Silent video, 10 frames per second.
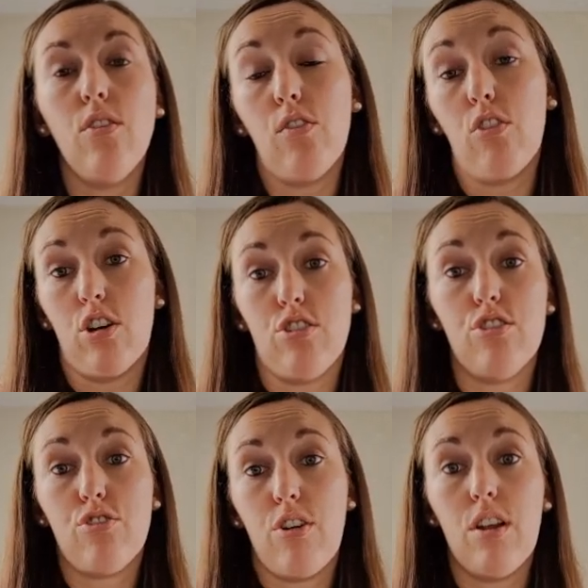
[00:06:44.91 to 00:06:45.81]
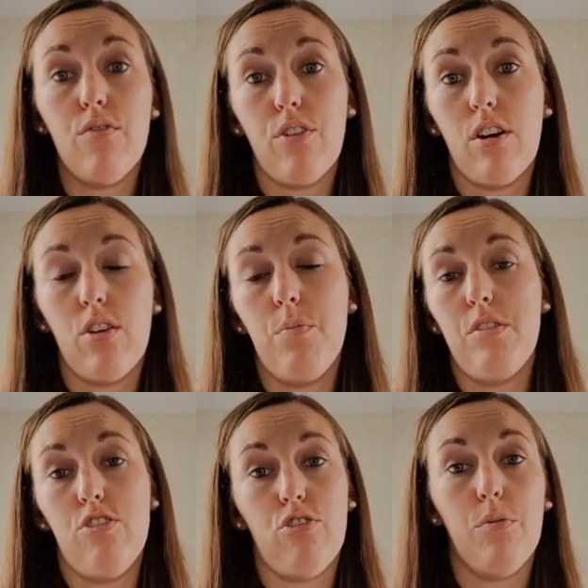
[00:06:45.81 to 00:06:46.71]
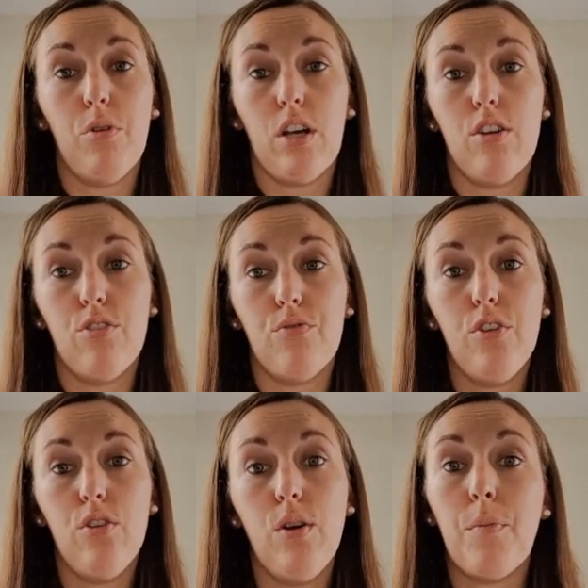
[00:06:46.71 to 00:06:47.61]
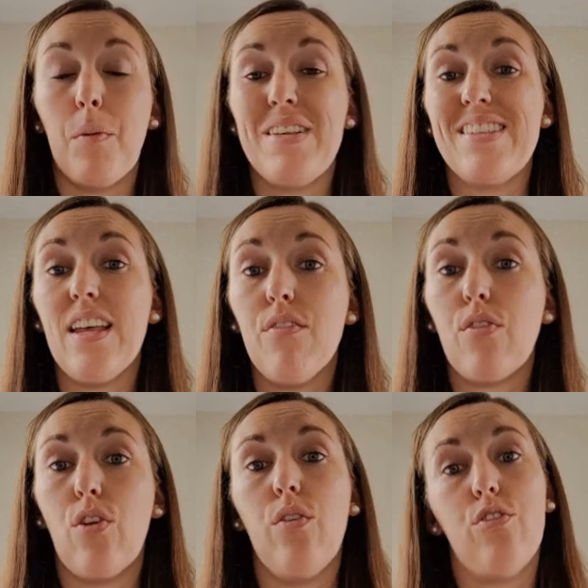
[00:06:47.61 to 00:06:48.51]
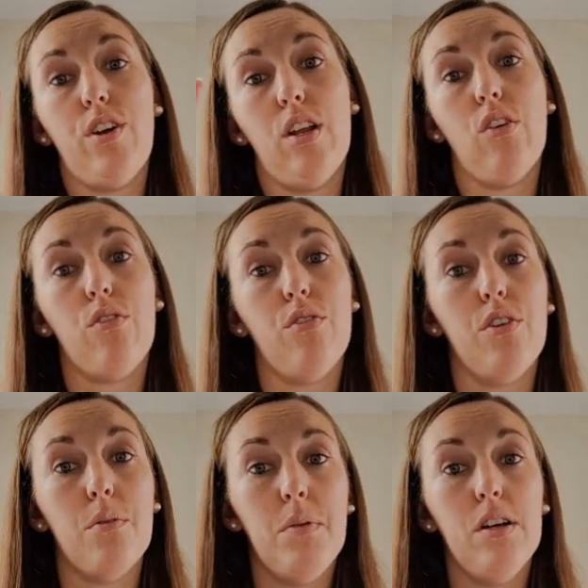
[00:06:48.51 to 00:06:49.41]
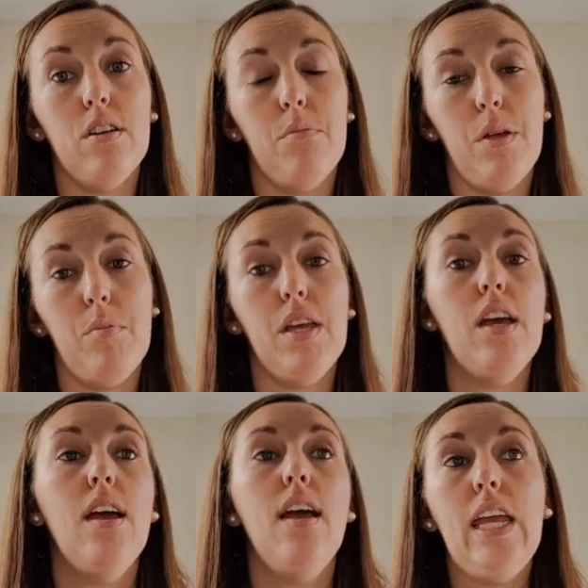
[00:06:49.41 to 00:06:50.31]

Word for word: You have a larger screen in front of you, potentially blocking your view. It might be safer though than trying to look through your mirror at baby.